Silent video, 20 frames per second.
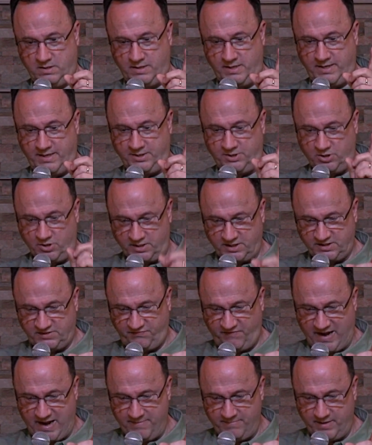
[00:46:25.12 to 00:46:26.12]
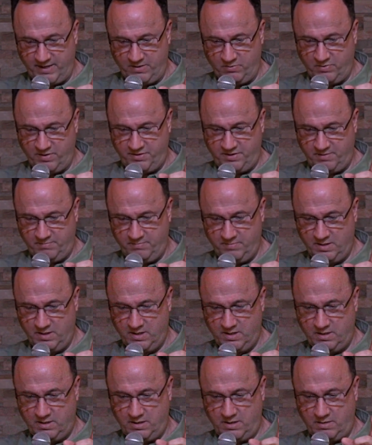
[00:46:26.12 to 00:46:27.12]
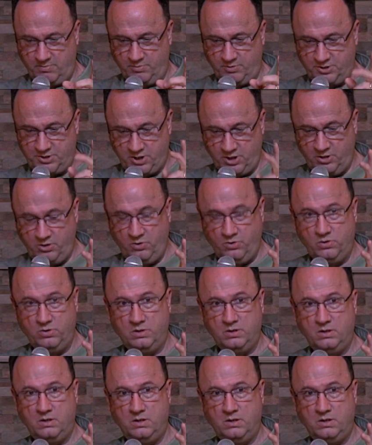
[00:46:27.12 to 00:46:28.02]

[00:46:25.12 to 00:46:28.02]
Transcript: he took his family with him. Number 2,